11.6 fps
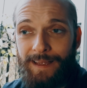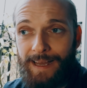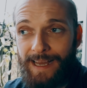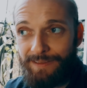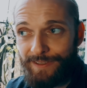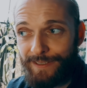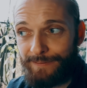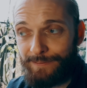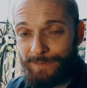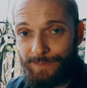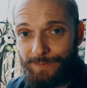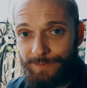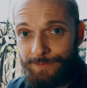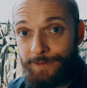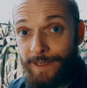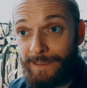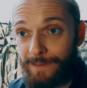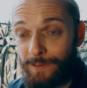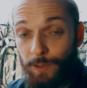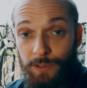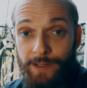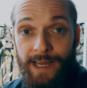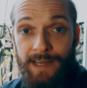having failed
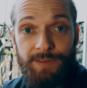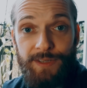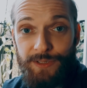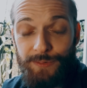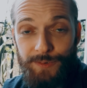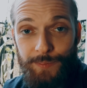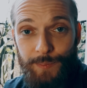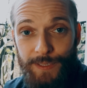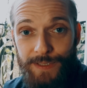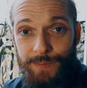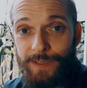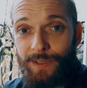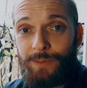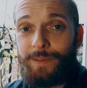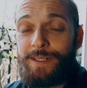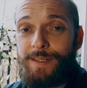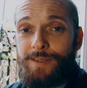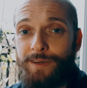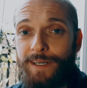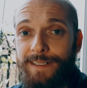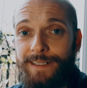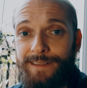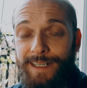all other avenues, because we always try
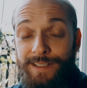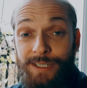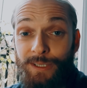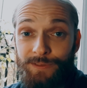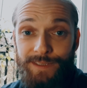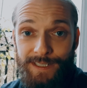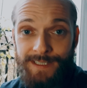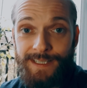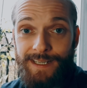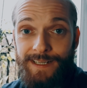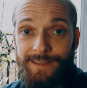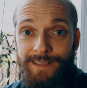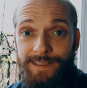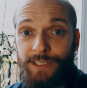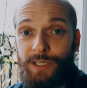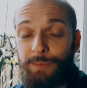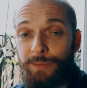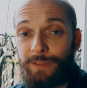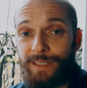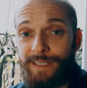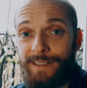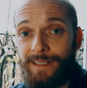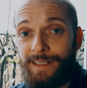to get children to stay in the community